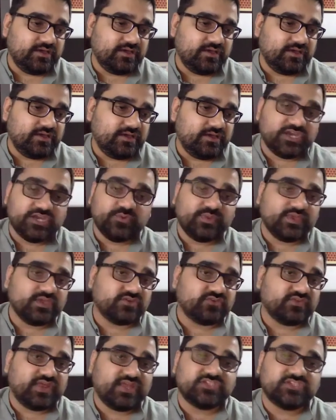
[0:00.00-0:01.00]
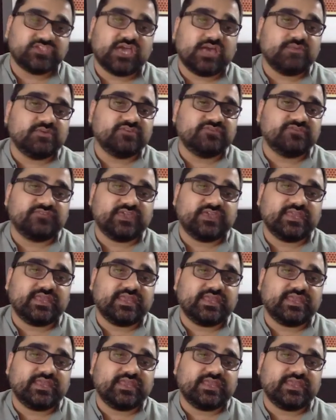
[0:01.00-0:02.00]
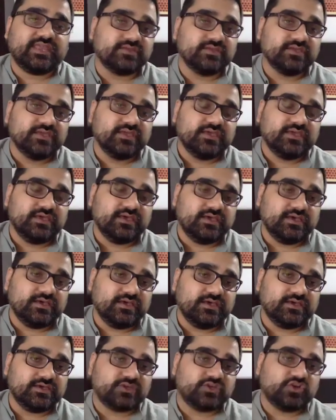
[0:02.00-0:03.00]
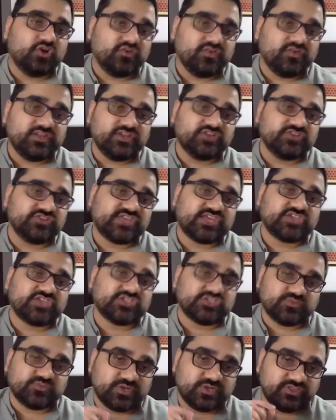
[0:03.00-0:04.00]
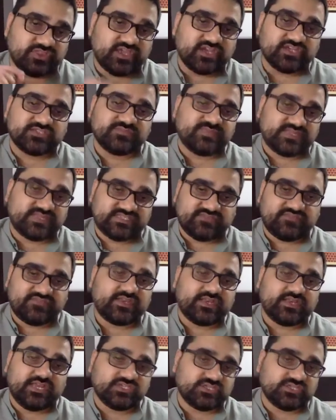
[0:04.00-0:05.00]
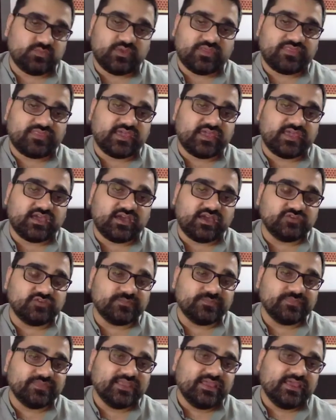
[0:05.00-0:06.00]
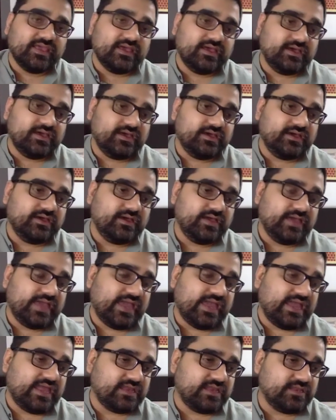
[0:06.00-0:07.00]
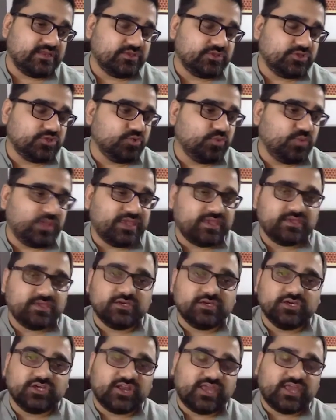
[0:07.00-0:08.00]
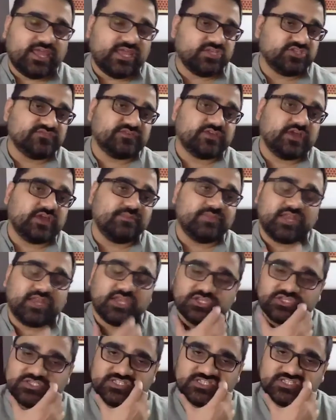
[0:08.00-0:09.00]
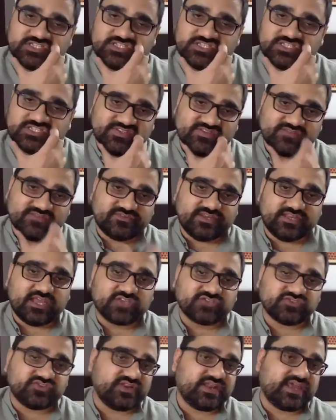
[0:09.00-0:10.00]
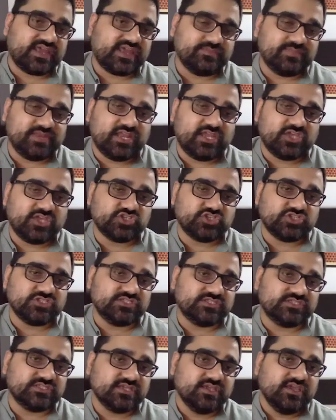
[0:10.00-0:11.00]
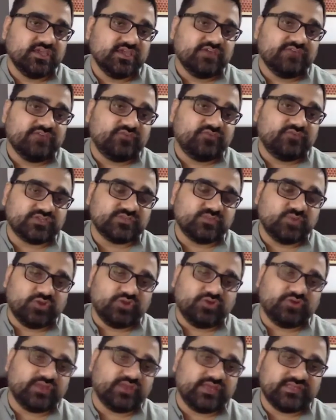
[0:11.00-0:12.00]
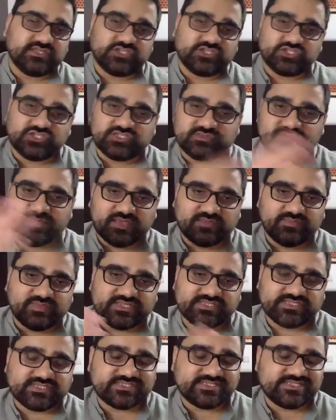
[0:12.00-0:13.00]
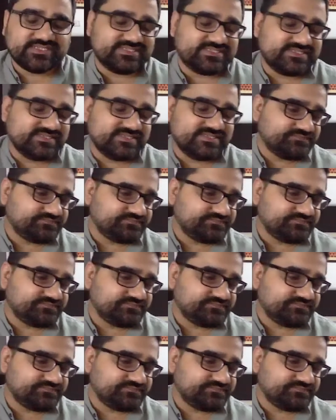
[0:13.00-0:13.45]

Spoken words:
They're doing a great job of figuring out COVID intersections with their specific niche and what they cover, and doing a range of combinations in terms of industry recommendations for small organizations, big businesses,